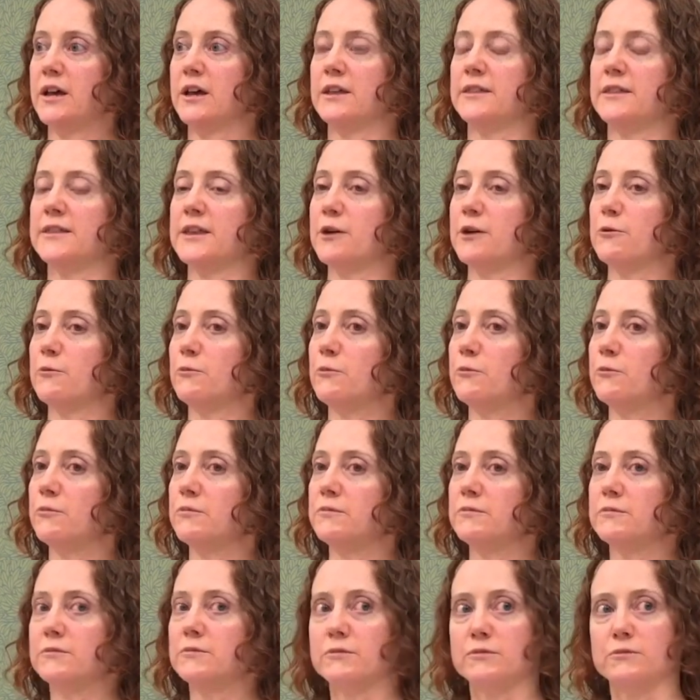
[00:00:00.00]

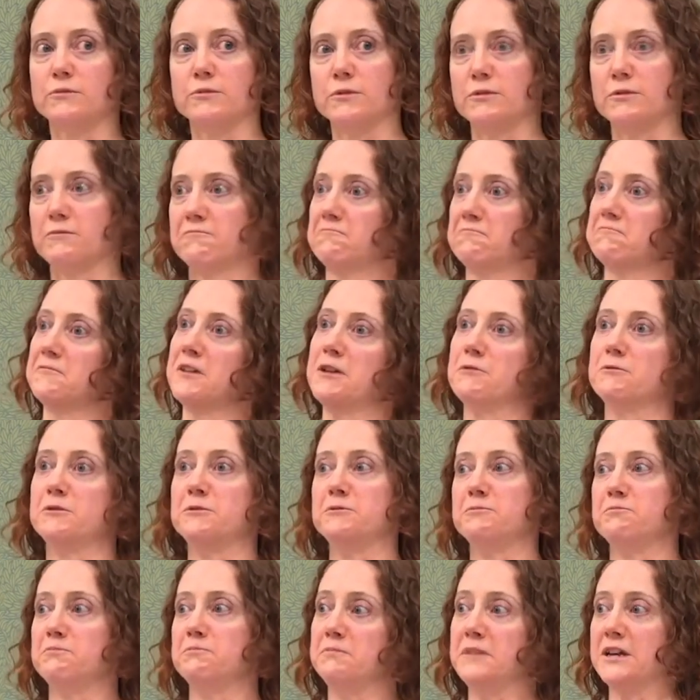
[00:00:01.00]
then it
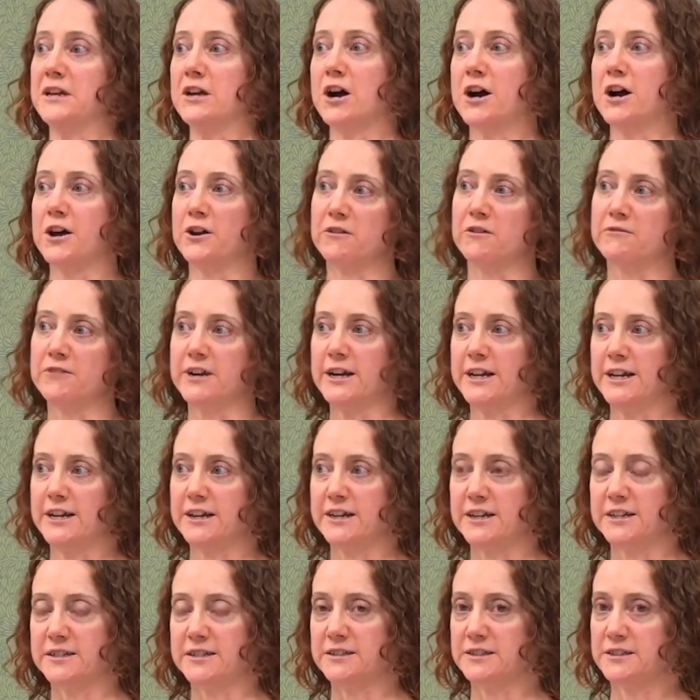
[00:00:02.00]
would be gone already,
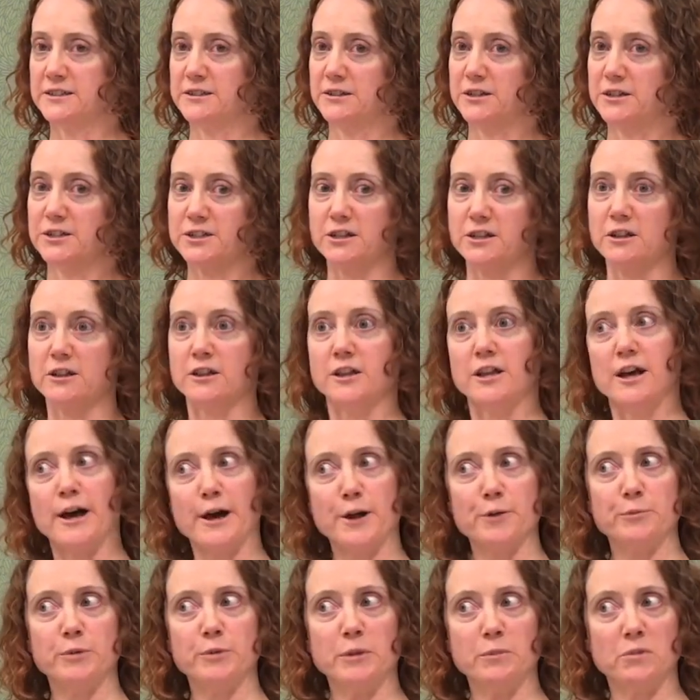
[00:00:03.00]
because there's a
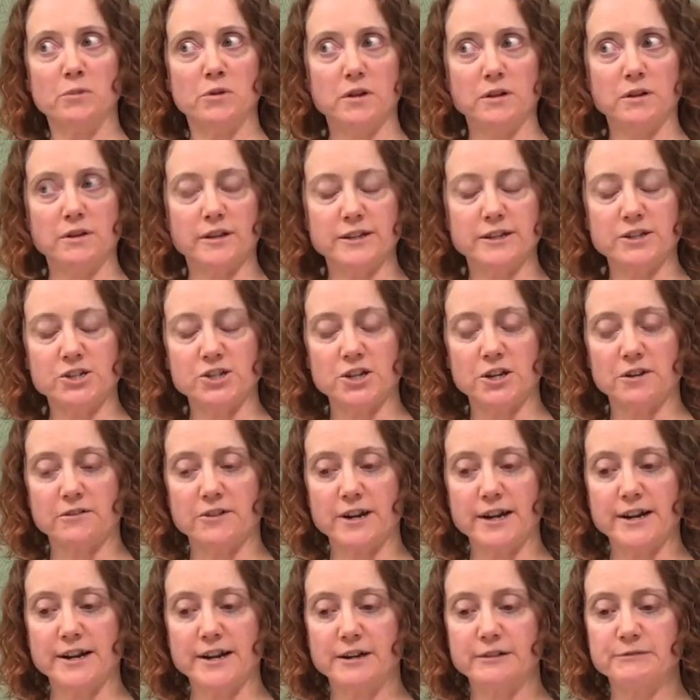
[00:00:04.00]
lot of people in jail
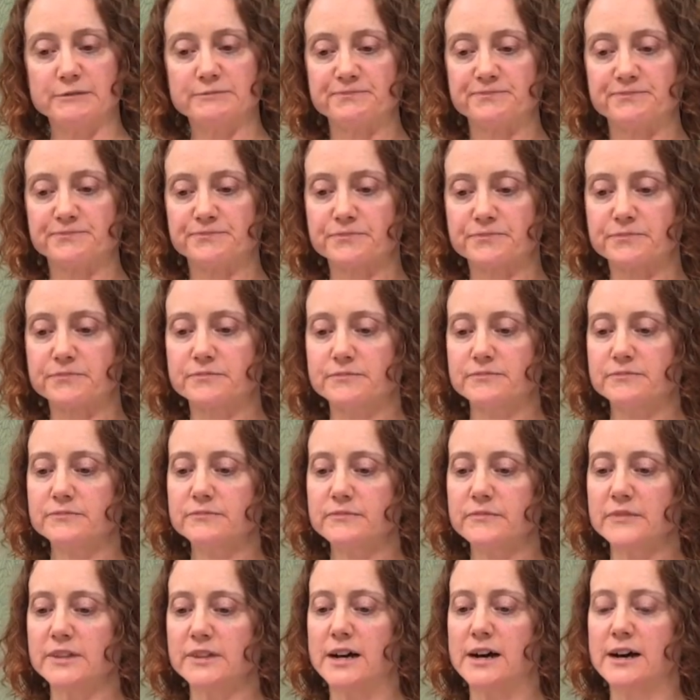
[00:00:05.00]
right
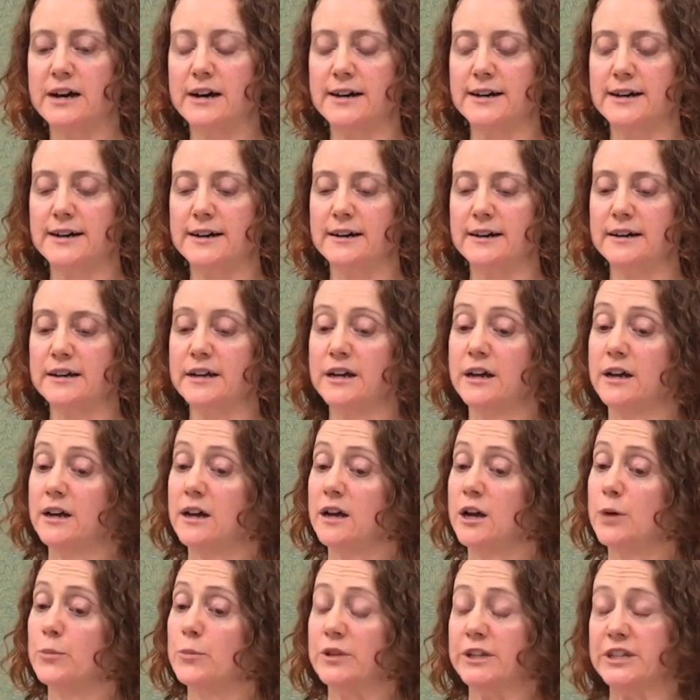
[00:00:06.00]
now.
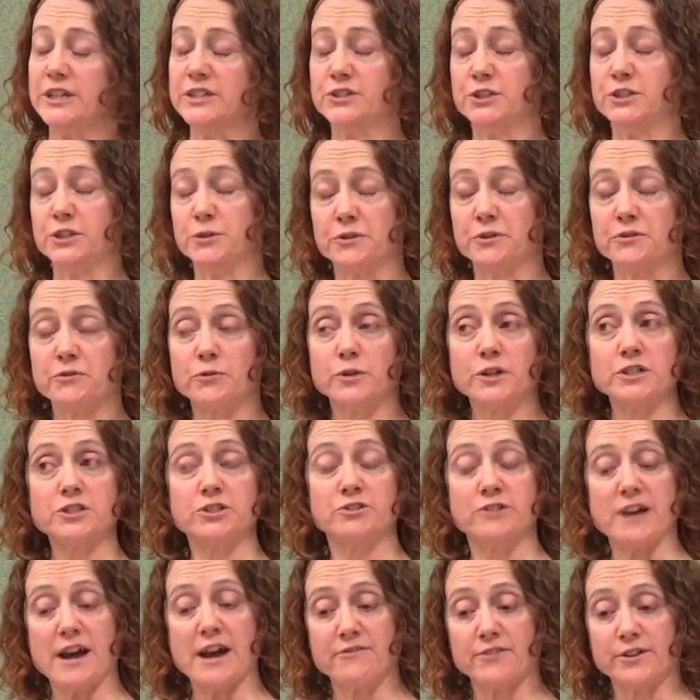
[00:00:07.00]
Police do enforce
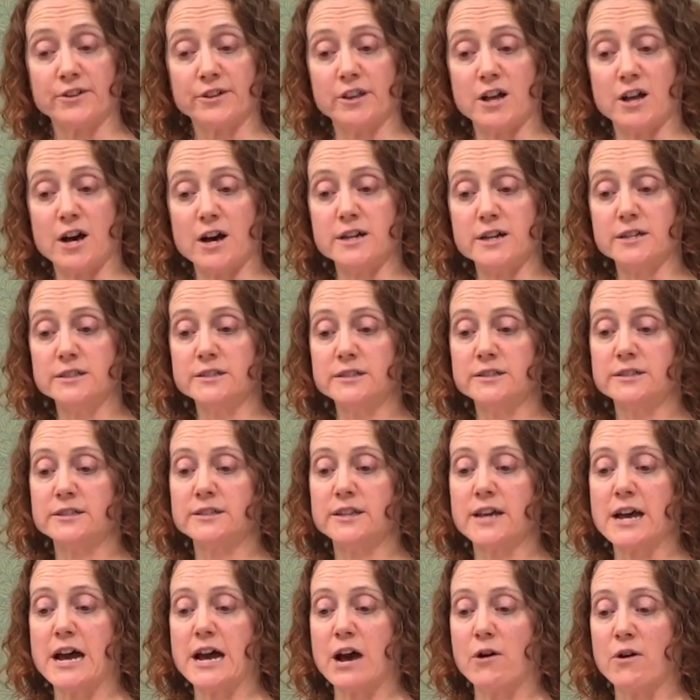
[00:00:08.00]
traffic laws.
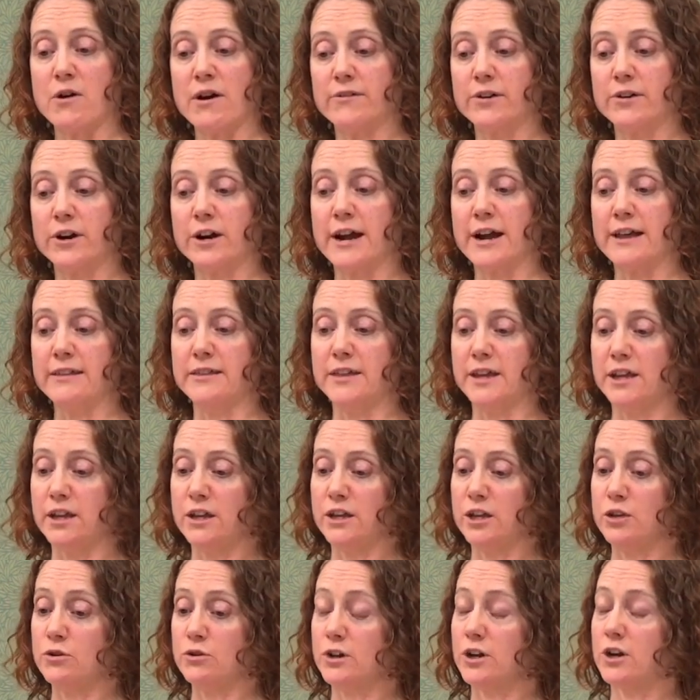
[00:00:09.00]
However, I
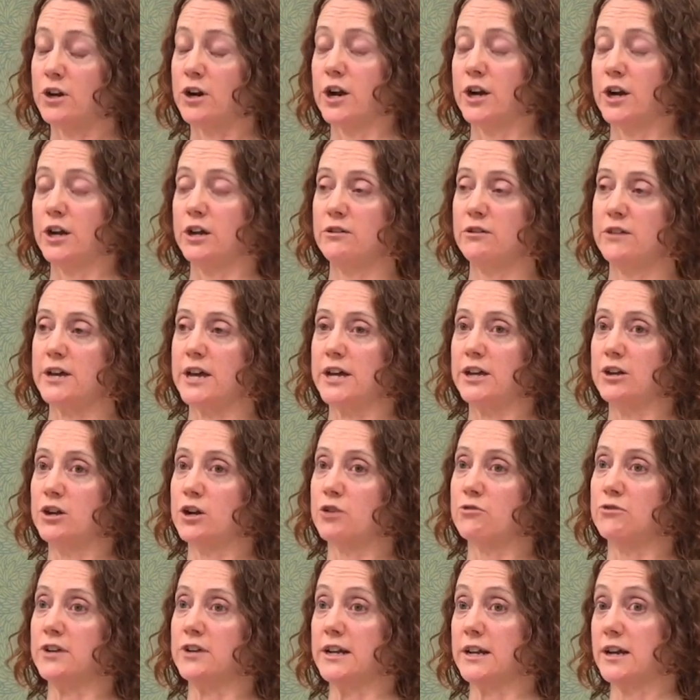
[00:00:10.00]
think you could argue that you
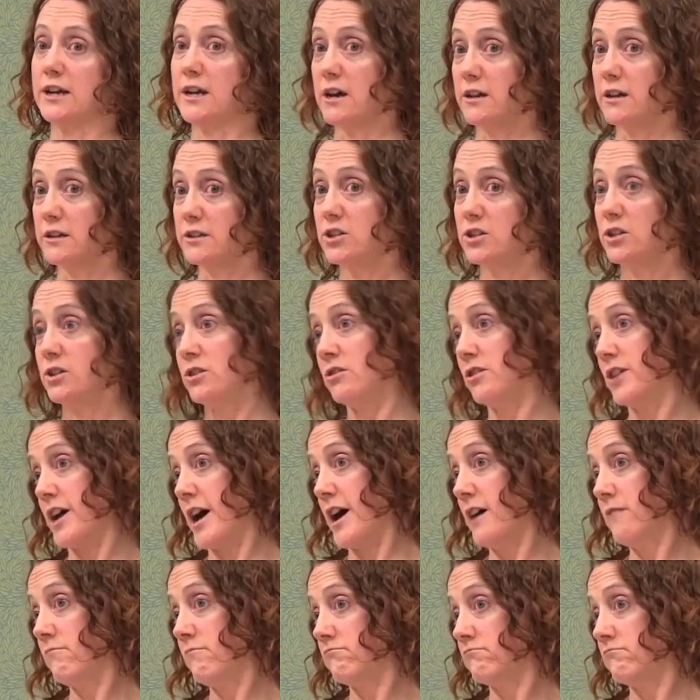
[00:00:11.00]
don't need a gun to do that.